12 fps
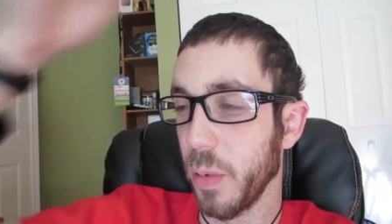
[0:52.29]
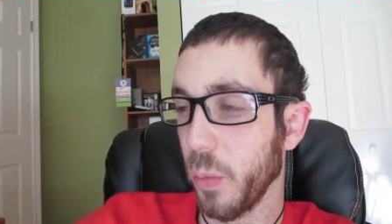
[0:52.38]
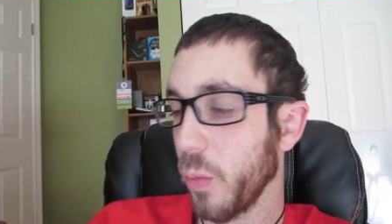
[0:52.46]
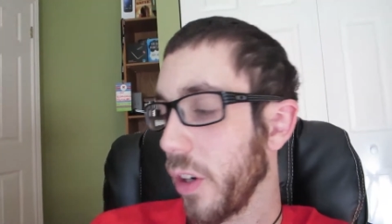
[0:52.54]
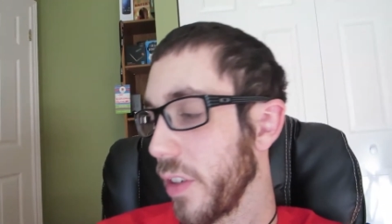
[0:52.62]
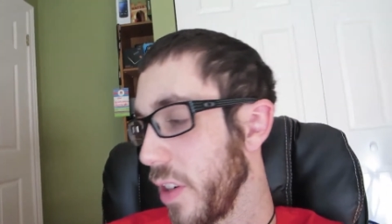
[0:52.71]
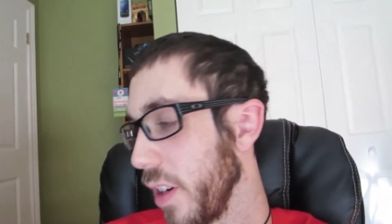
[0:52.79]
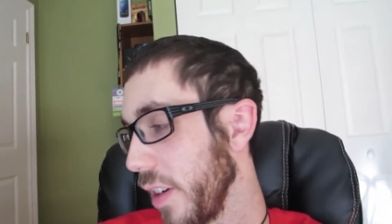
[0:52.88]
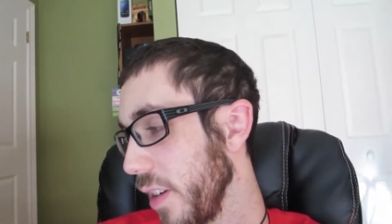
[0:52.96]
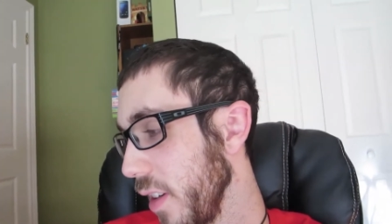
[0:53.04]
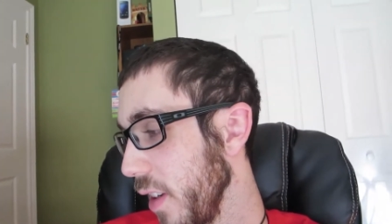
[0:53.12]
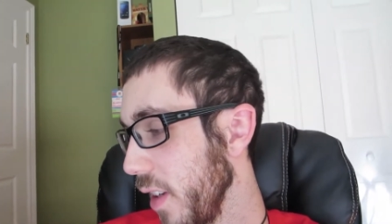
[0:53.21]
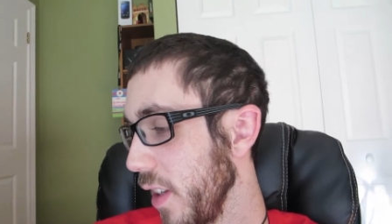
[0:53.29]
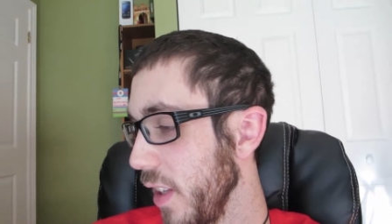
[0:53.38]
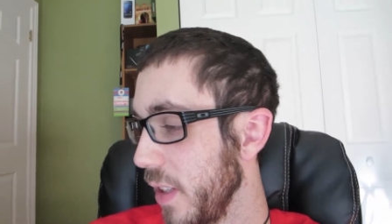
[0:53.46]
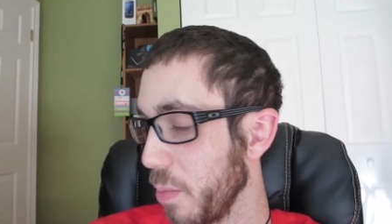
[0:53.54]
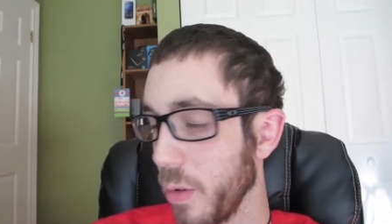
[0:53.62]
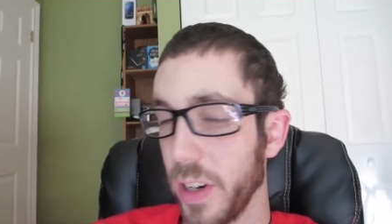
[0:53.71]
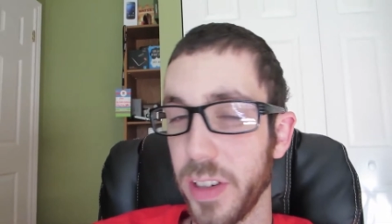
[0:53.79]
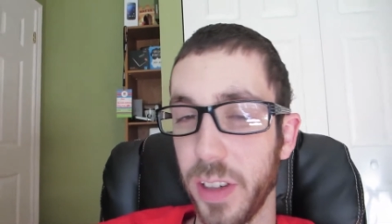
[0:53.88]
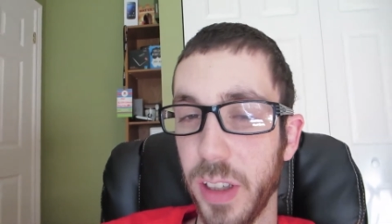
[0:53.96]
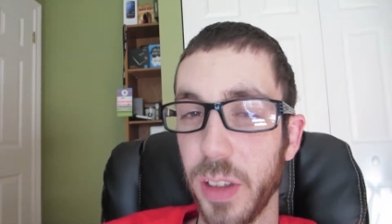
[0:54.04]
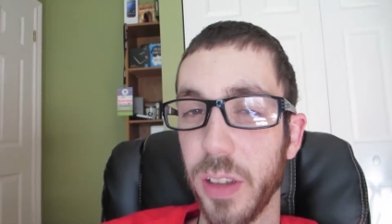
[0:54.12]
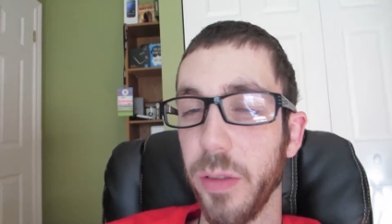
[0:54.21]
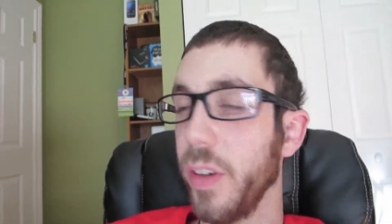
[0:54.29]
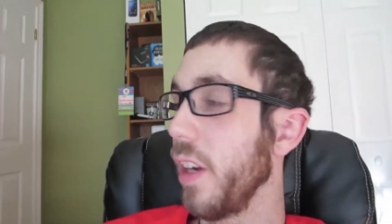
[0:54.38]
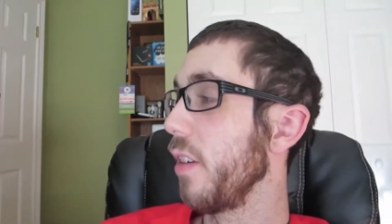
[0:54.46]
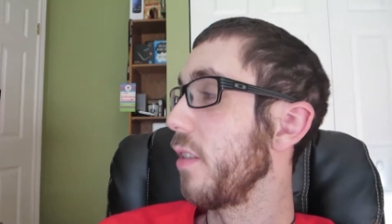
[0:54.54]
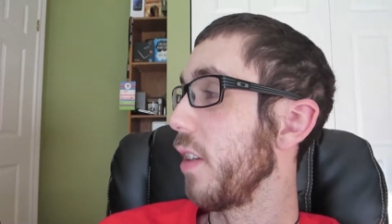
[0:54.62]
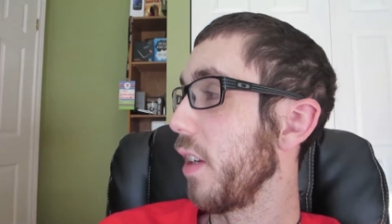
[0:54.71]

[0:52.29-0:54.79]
been watching inspirational YouTube videos.